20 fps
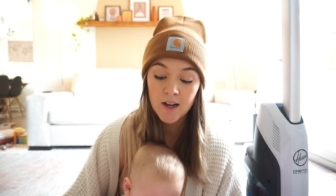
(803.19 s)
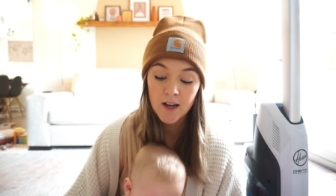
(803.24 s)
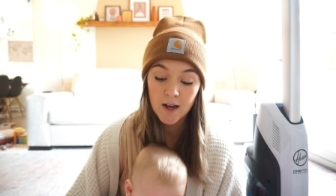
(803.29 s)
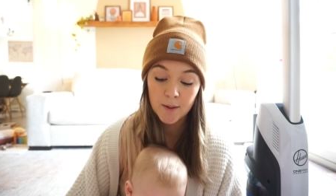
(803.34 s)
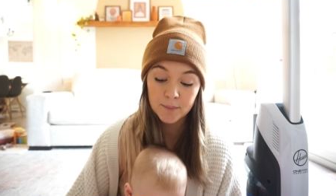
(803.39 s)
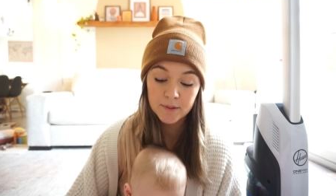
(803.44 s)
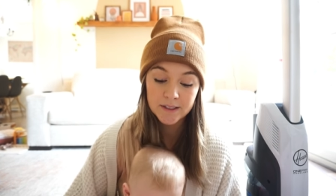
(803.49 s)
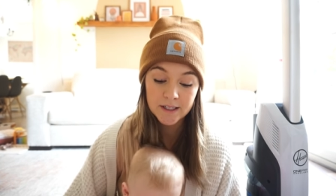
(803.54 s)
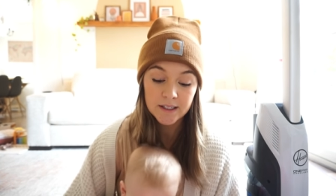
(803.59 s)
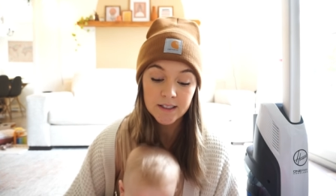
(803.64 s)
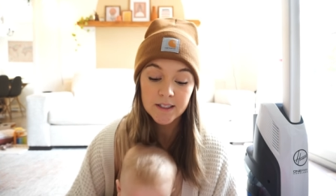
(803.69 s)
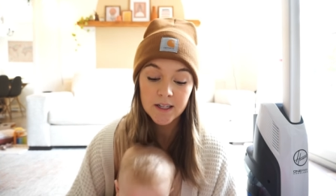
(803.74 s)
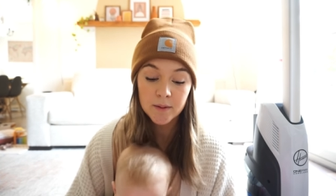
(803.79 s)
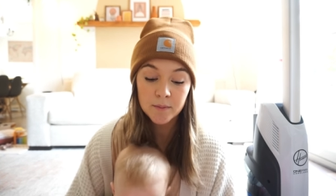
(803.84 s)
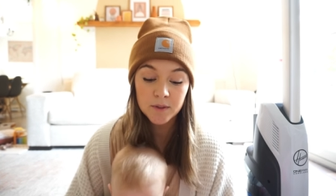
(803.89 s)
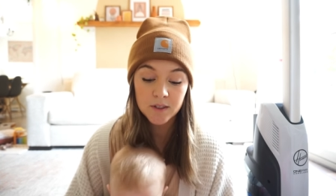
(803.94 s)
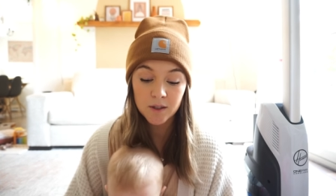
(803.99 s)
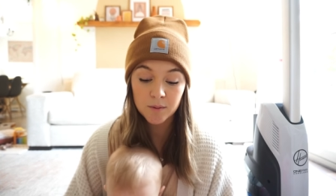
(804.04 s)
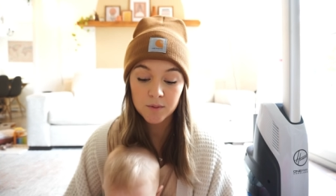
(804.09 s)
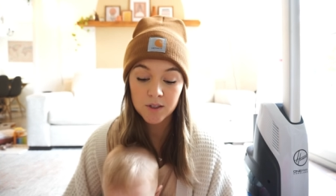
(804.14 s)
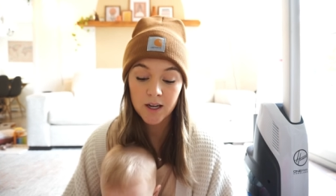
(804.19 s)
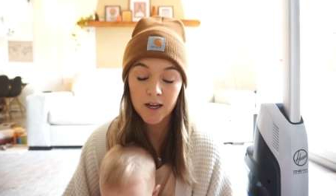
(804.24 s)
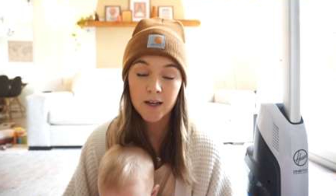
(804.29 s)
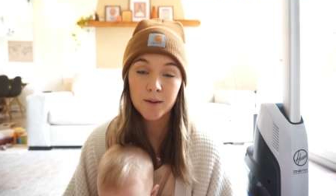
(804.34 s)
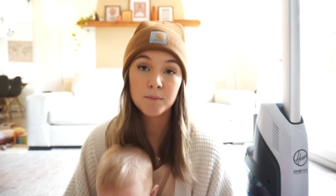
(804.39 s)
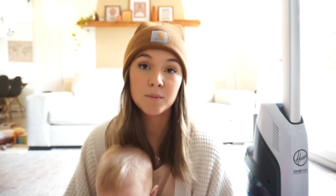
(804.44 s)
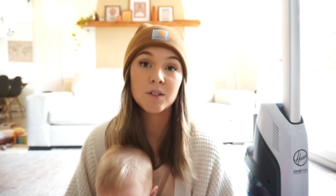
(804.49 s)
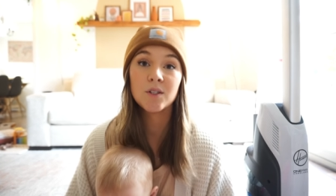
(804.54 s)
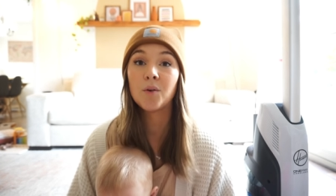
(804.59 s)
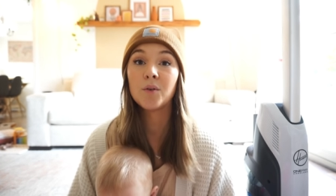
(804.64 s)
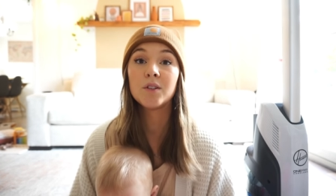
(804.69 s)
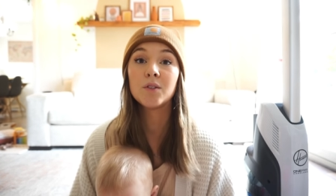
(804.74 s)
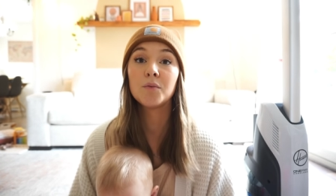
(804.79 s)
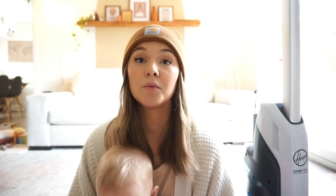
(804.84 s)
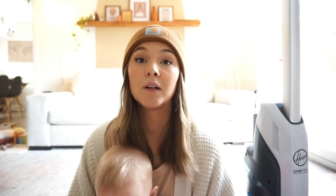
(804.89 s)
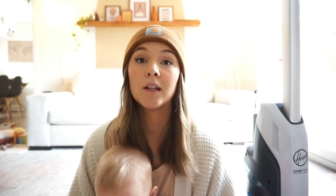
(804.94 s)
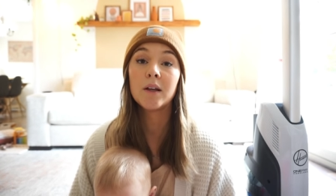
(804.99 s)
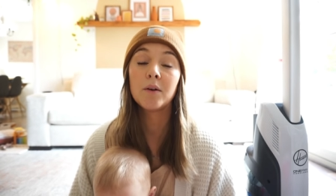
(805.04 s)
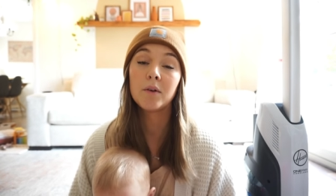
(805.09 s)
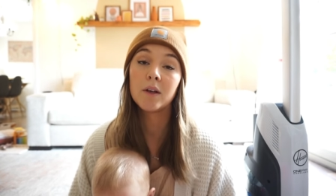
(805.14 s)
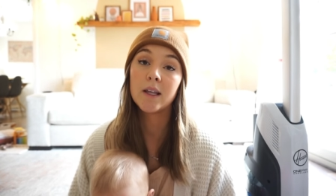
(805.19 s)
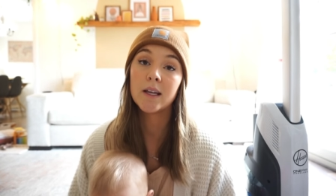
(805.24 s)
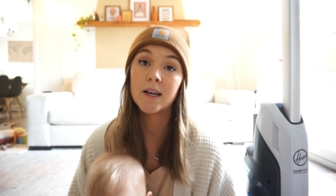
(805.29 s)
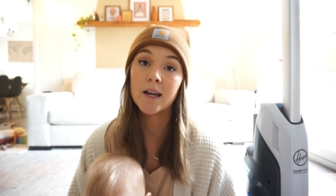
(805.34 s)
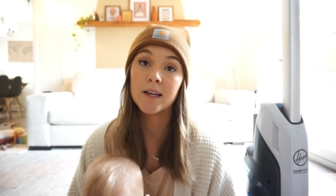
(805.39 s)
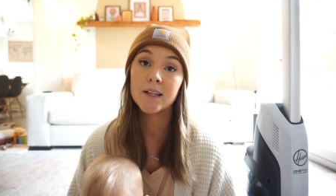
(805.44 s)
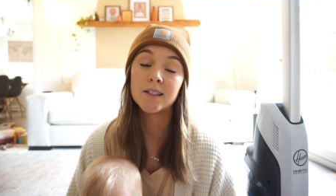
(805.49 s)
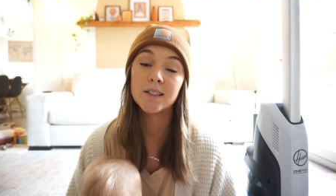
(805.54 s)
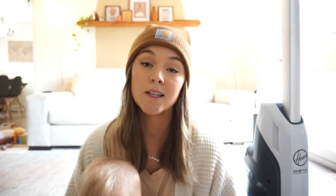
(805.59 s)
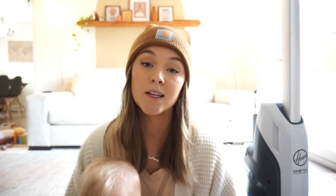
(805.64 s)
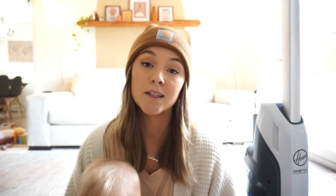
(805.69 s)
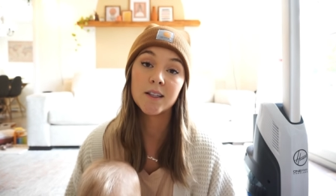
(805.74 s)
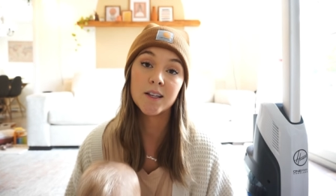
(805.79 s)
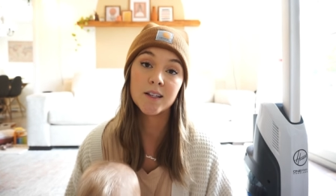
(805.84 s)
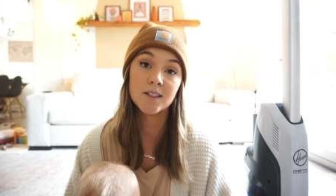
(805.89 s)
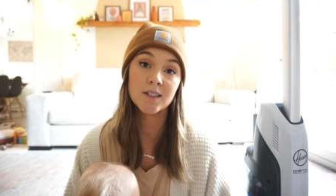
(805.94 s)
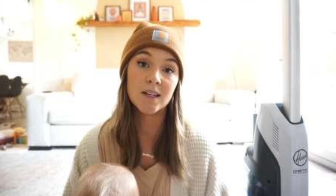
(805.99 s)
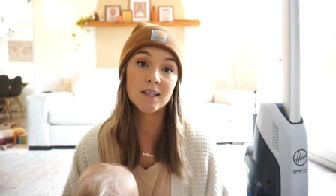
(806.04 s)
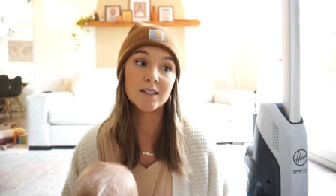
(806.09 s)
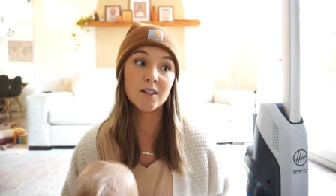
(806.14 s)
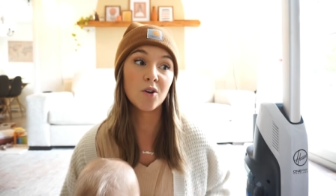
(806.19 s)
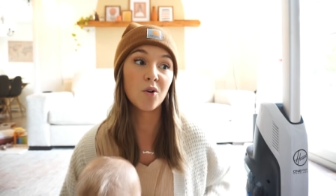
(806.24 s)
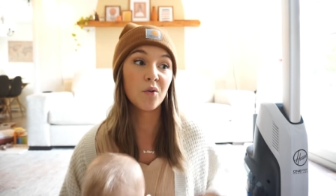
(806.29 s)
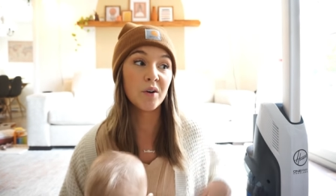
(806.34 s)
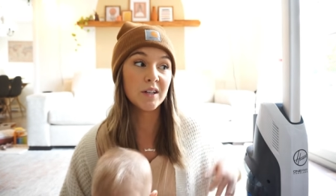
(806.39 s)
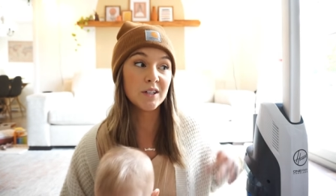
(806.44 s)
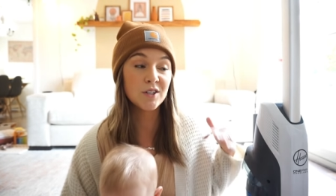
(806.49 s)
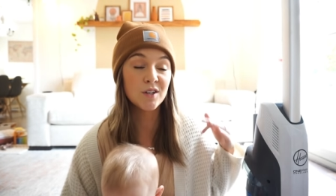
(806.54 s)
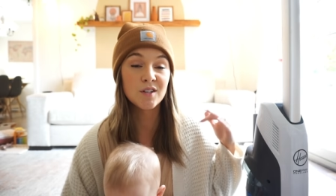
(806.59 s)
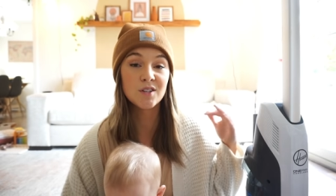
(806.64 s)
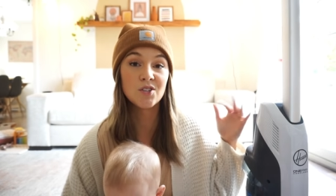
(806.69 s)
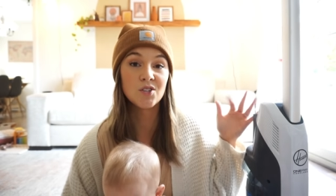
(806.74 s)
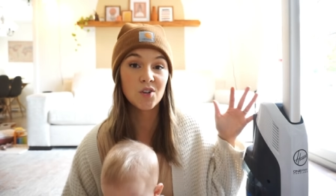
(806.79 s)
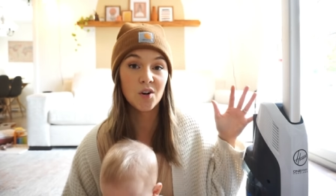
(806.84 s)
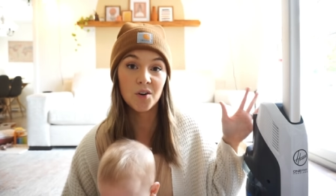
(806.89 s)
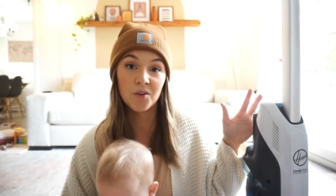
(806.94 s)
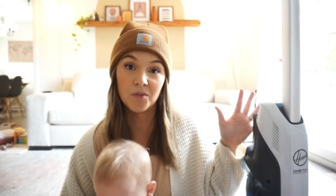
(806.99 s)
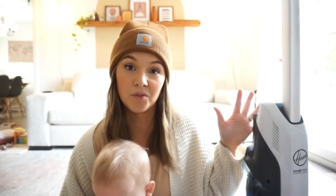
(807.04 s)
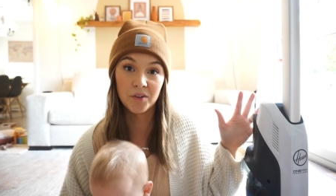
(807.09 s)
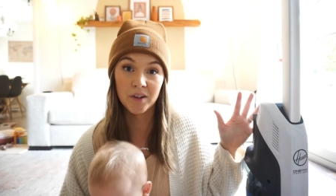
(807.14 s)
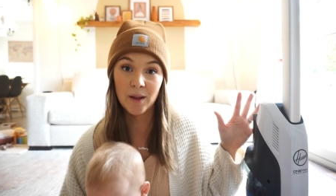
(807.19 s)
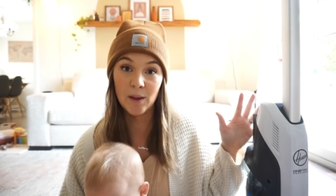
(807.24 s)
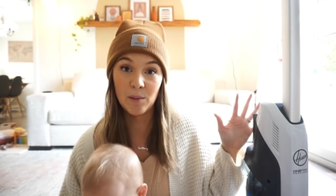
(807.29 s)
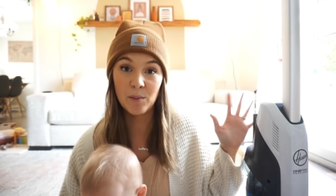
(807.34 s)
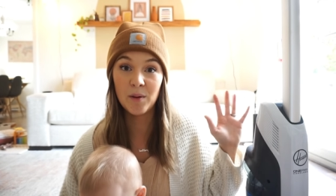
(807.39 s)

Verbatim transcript: upsets him sometimes, so it's really, really nice that this isn't going to startle him